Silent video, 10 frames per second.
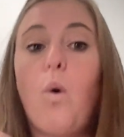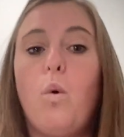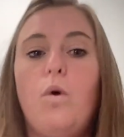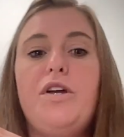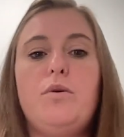
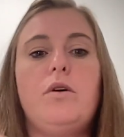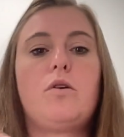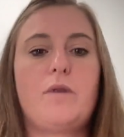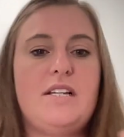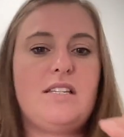or you
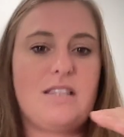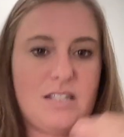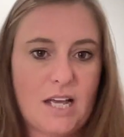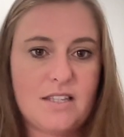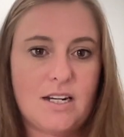increase the
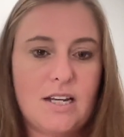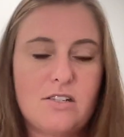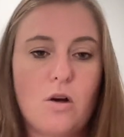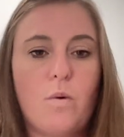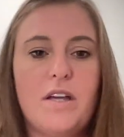tensity.
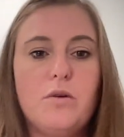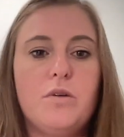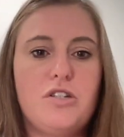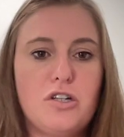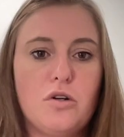So what you
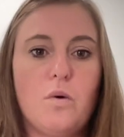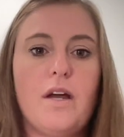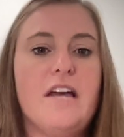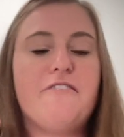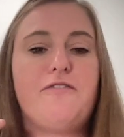would do,
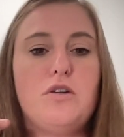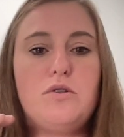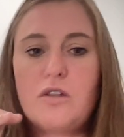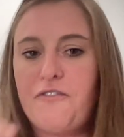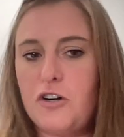if you
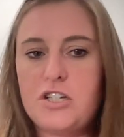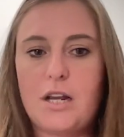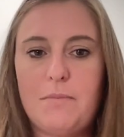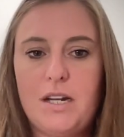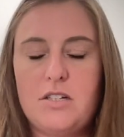do the first
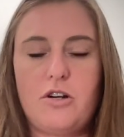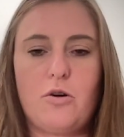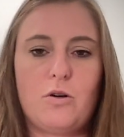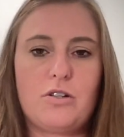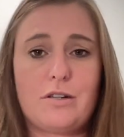10 minutes and your
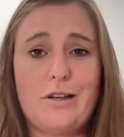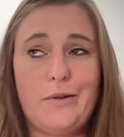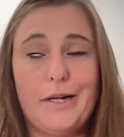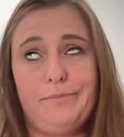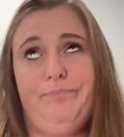horse looks at you
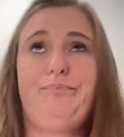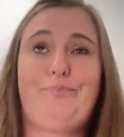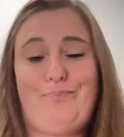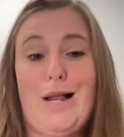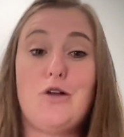like,
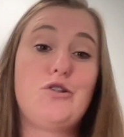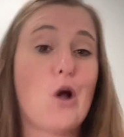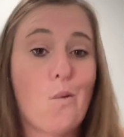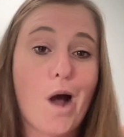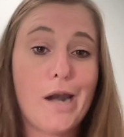
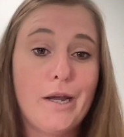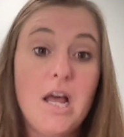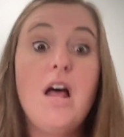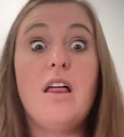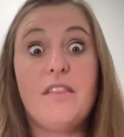so what?
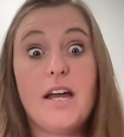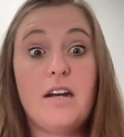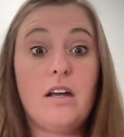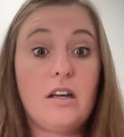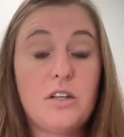
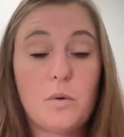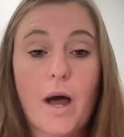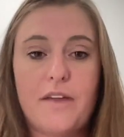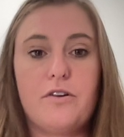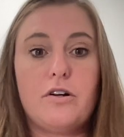Then you
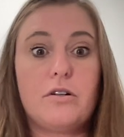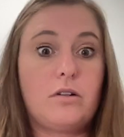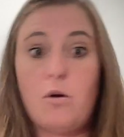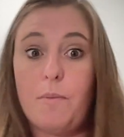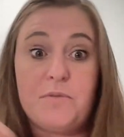either
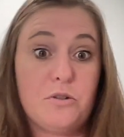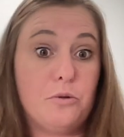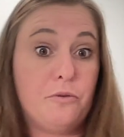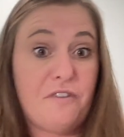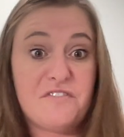go up
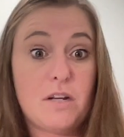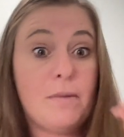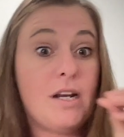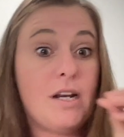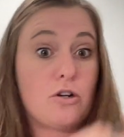to 15
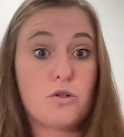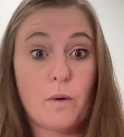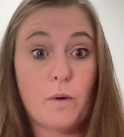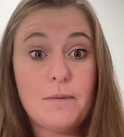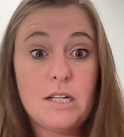minutes or
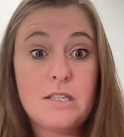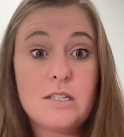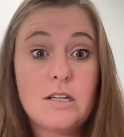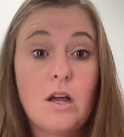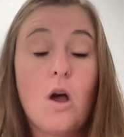20
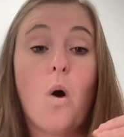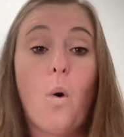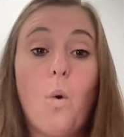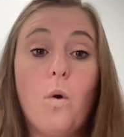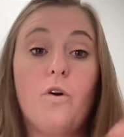minutes,
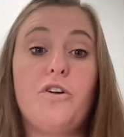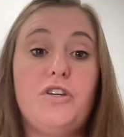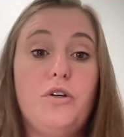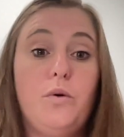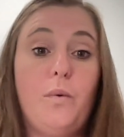or
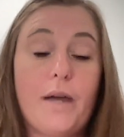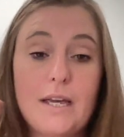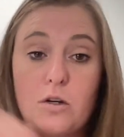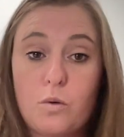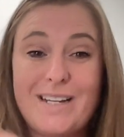you
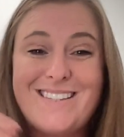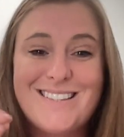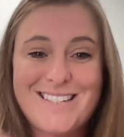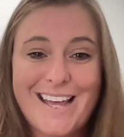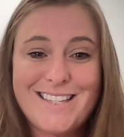increase
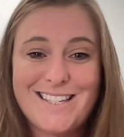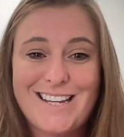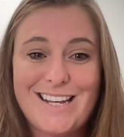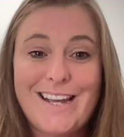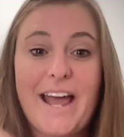the
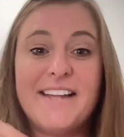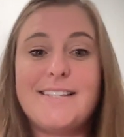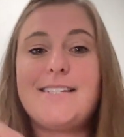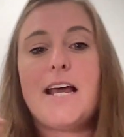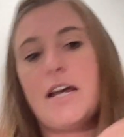tensity and
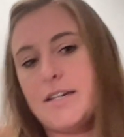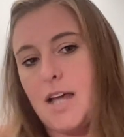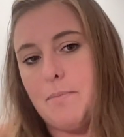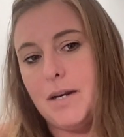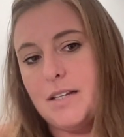stay at
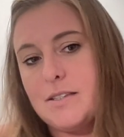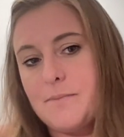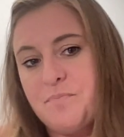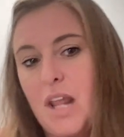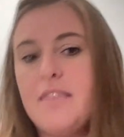10 minutes.
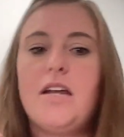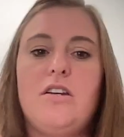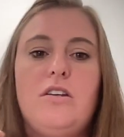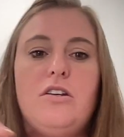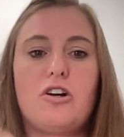And
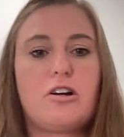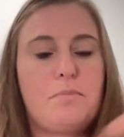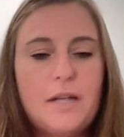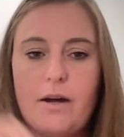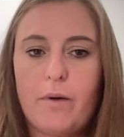then you're gonna
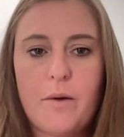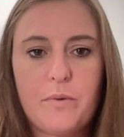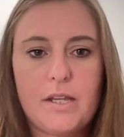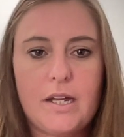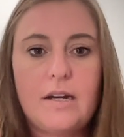play around
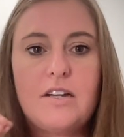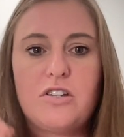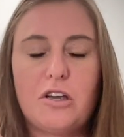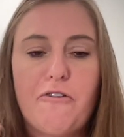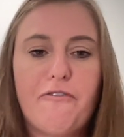with it
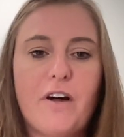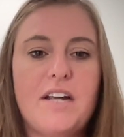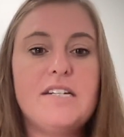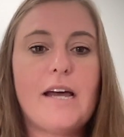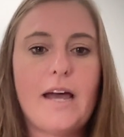until you find